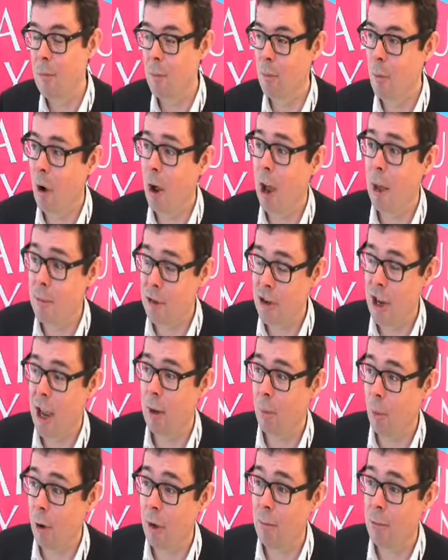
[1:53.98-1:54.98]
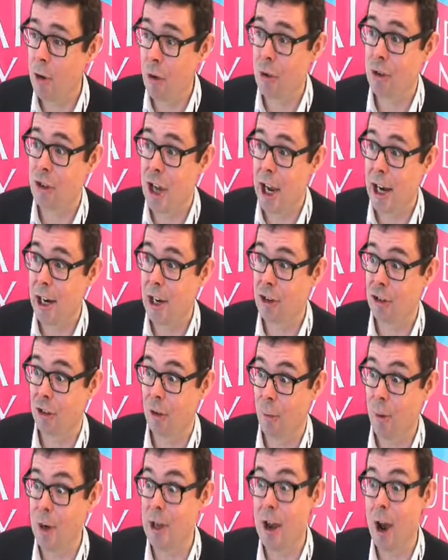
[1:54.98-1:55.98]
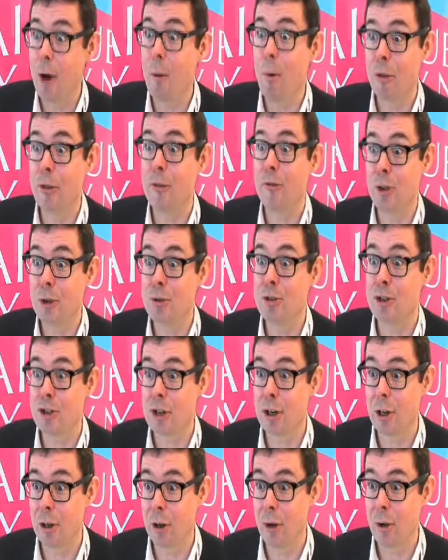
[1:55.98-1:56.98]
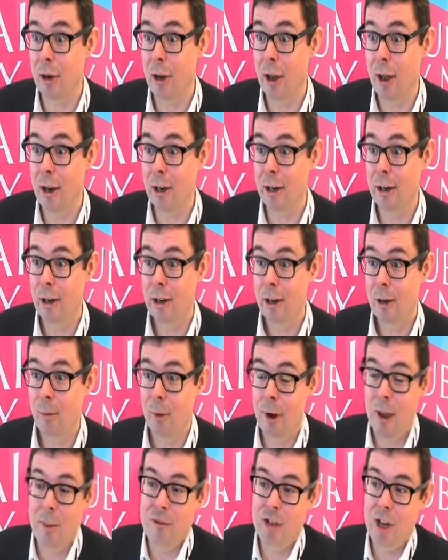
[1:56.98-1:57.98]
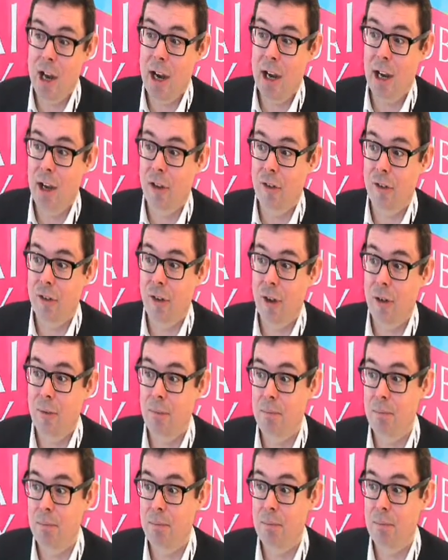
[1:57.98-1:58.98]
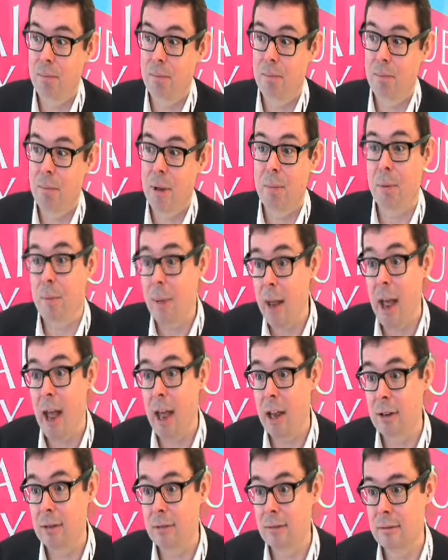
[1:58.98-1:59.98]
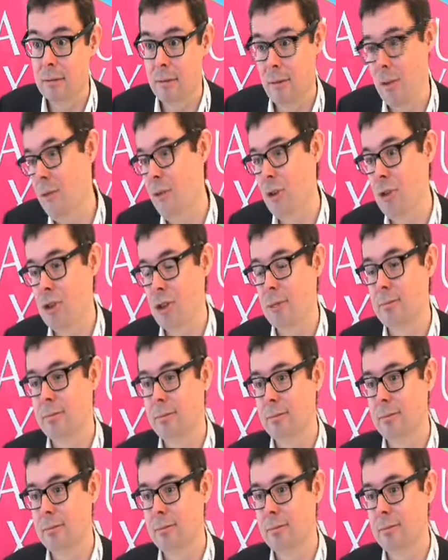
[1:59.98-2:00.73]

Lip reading: what I'm not saying is that we know what the future is going to look like. What I'm saying is that be prepared for the future.